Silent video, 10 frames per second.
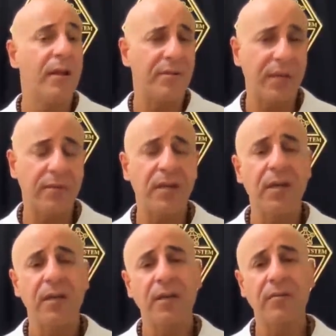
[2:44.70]
That
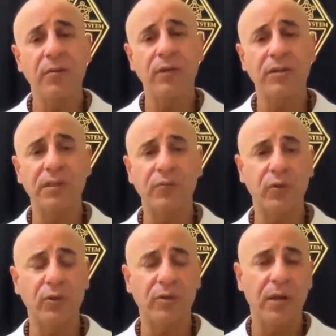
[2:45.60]
in the Western
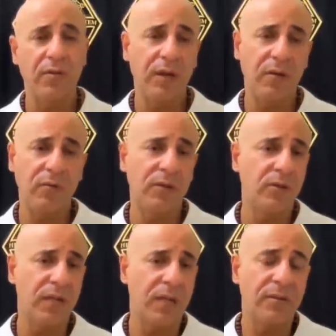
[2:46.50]
world, they will
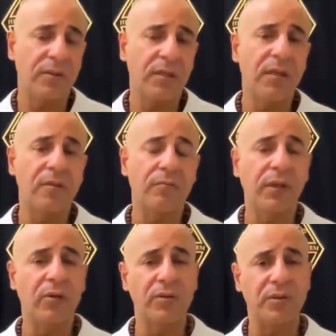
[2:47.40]
not understand
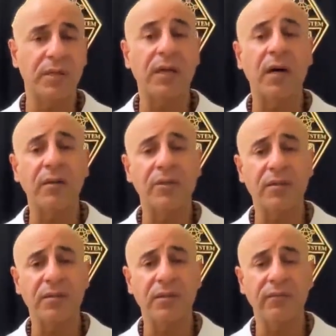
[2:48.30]
because the culture
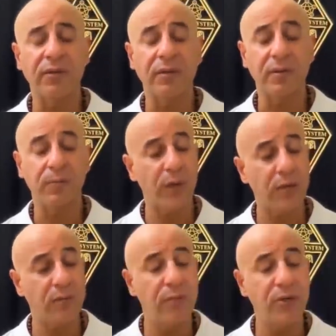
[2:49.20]
is different.
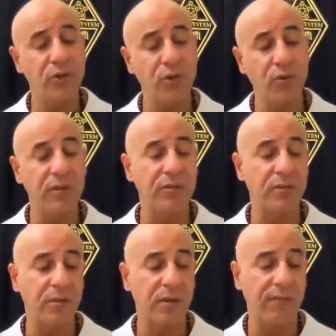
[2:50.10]
And my students,
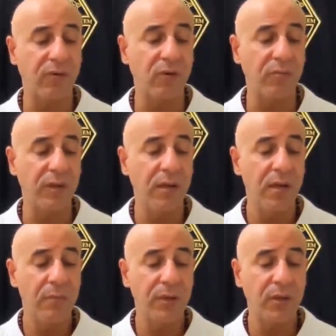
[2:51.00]
they follow me
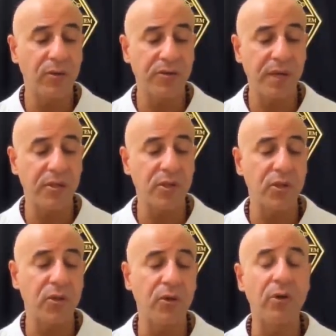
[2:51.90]
because they
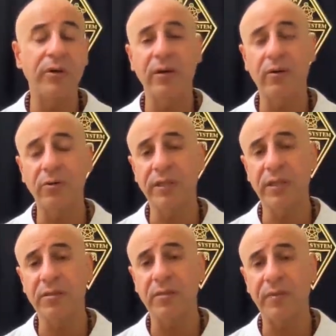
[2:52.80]
saw already
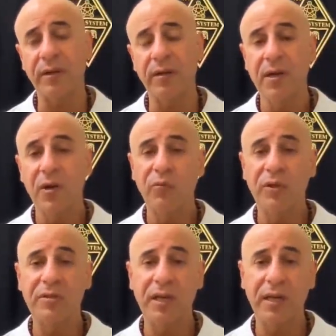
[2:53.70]
something
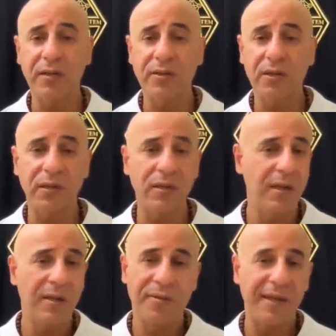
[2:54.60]
what actually
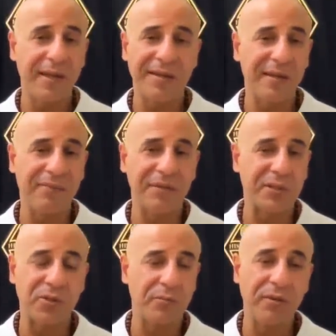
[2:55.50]
they never
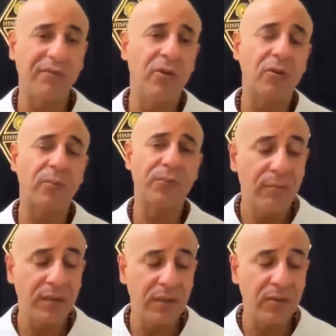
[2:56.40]
saw before.
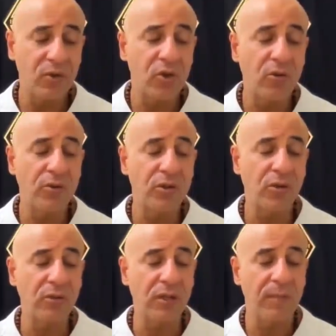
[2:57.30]
But it shows
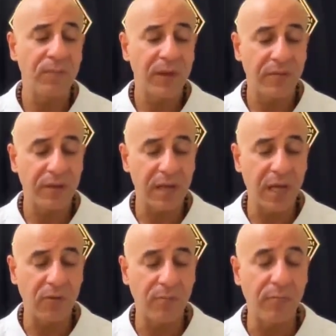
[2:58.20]
only that
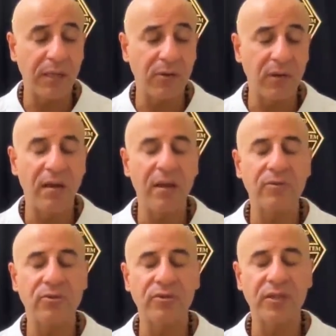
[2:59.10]
our
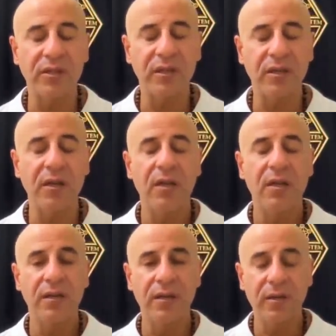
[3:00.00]
bioelectricity
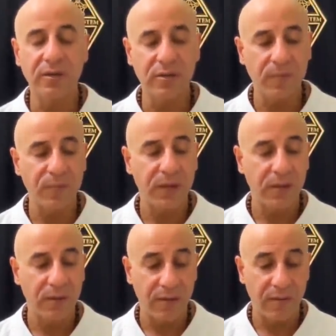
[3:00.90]
is
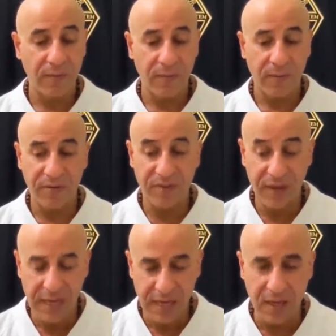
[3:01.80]

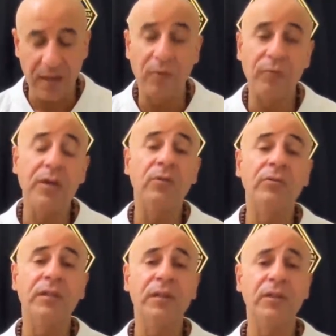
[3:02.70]
there. We
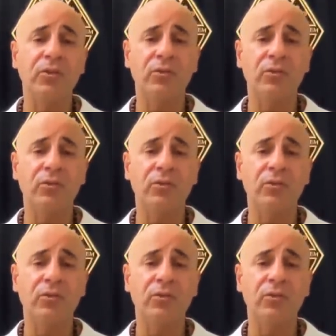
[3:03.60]
only need to